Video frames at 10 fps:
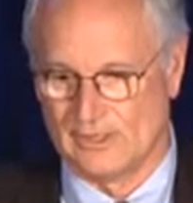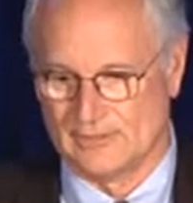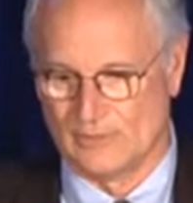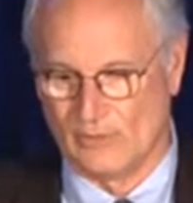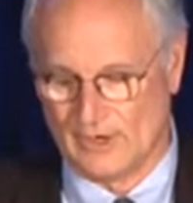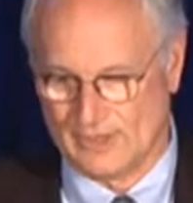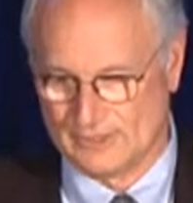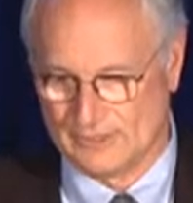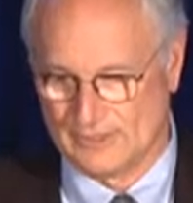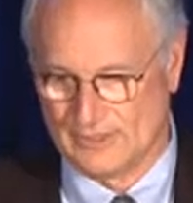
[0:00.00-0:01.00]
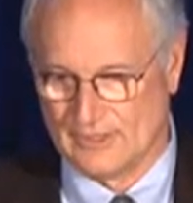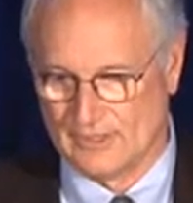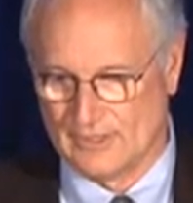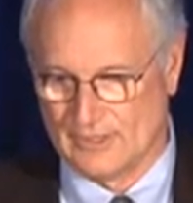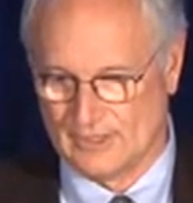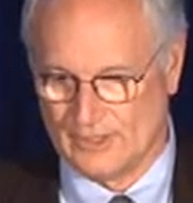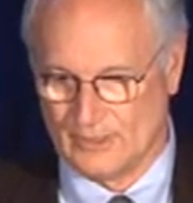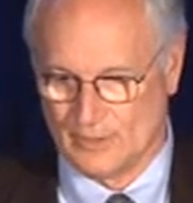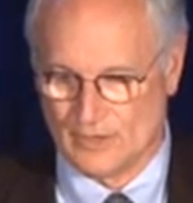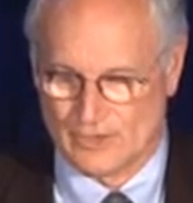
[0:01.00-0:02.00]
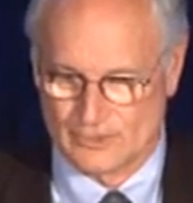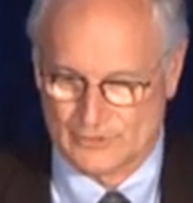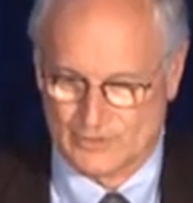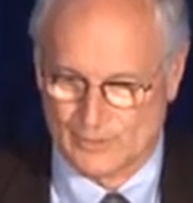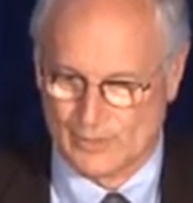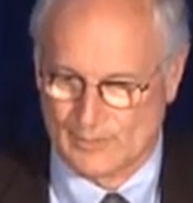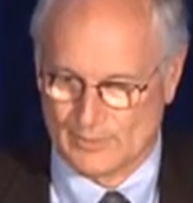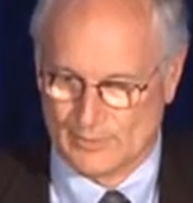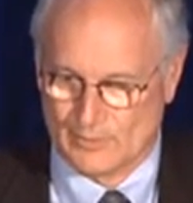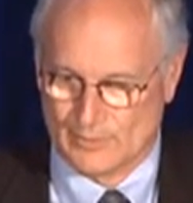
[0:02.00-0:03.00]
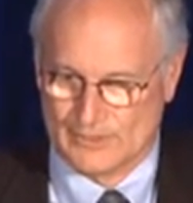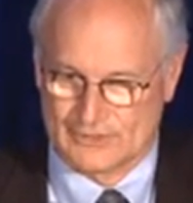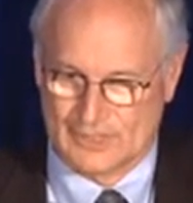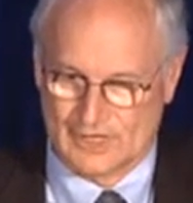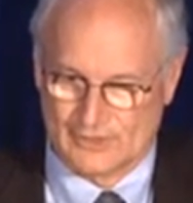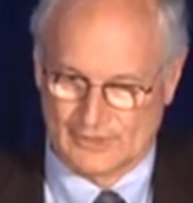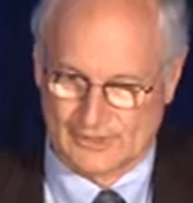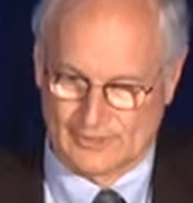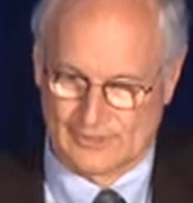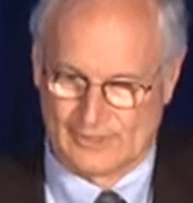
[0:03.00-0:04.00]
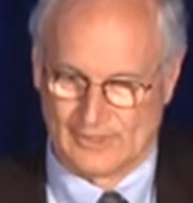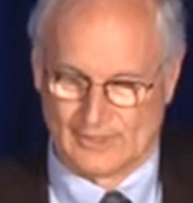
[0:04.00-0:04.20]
for us in regards to the public web-based calculator.